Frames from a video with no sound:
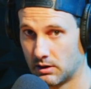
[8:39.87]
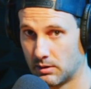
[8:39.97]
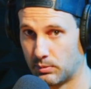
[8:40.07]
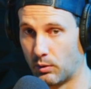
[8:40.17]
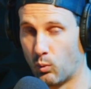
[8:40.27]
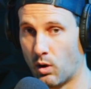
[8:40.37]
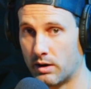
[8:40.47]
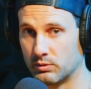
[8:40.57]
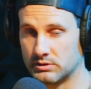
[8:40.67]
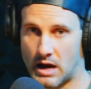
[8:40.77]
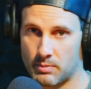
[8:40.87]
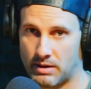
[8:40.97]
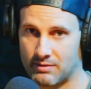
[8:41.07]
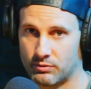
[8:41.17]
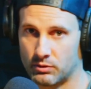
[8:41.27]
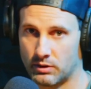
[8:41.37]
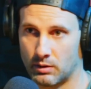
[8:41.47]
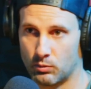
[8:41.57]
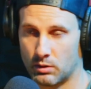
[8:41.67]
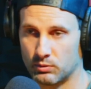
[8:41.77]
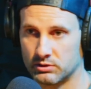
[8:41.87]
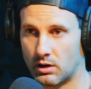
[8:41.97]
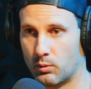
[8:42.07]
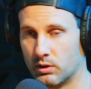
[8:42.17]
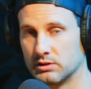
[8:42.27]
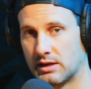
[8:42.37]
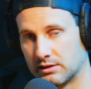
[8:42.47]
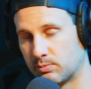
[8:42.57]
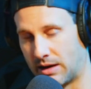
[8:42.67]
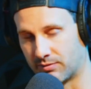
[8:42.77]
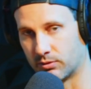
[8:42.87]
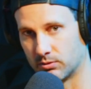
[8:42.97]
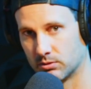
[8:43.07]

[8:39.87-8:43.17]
But one was non-painful and one is painful.